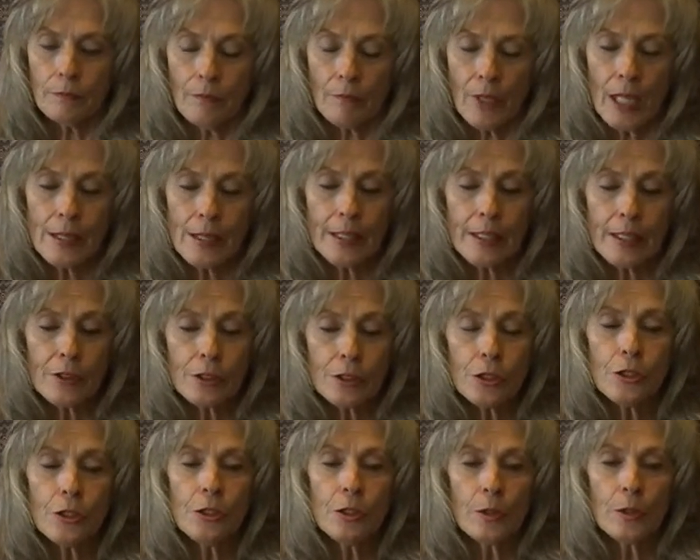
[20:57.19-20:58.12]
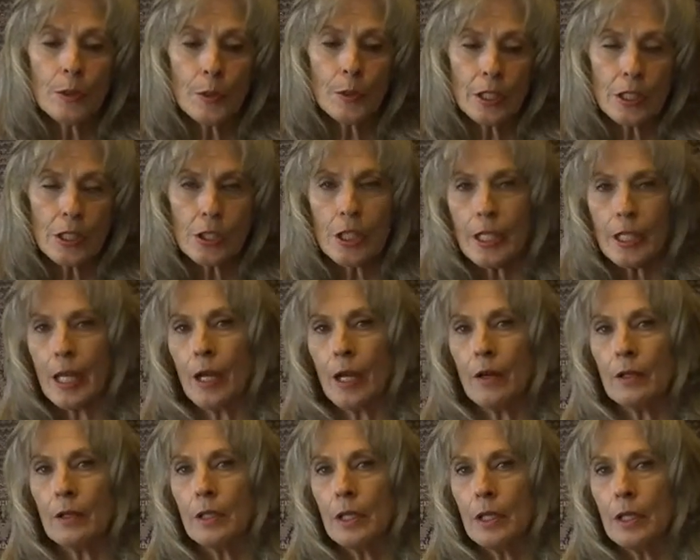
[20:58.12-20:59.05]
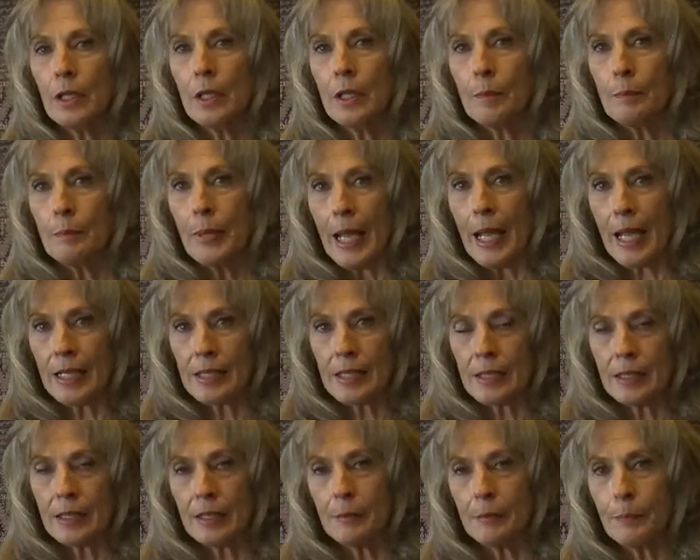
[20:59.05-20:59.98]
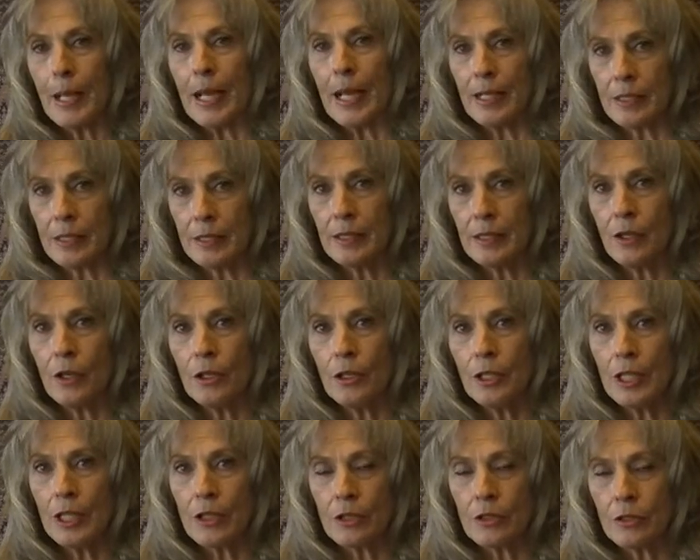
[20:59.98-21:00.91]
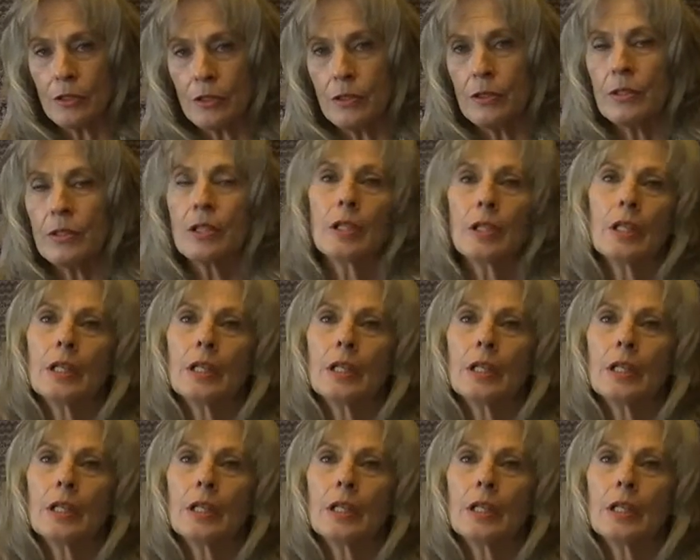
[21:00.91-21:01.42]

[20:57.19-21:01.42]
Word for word: And then two, we want to check out past, past incarnations